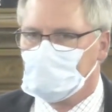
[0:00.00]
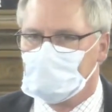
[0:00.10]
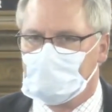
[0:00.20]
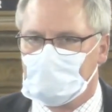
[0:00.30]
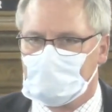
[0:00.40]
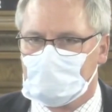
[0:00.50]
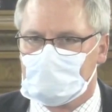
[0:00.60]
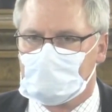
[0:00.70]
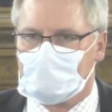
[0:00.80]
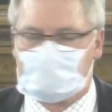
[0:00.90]
with the interface
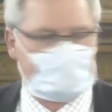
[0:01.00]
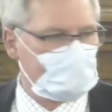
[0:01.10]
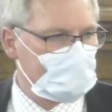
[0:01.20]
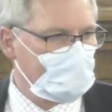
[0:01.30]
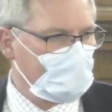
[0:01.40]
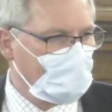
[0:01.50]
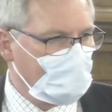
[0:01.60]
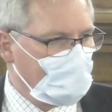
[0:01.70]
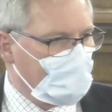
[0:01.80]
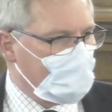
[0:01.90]
with patients.
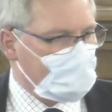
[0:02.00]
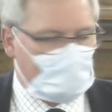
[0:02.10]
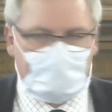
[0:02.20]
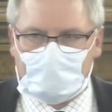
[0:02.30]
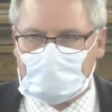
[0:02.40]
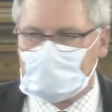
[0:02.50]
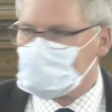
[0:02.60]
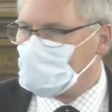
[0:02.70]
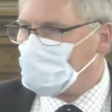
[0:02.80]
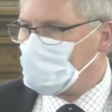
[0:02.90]
So I'm putting
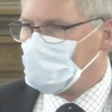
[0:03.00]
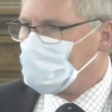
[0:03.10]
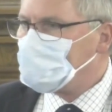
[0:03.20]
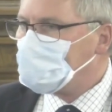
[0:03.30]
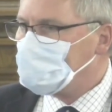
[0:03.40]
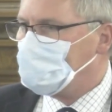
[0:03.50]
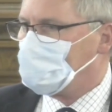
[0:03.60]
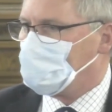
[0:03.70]
this on and I'm not taking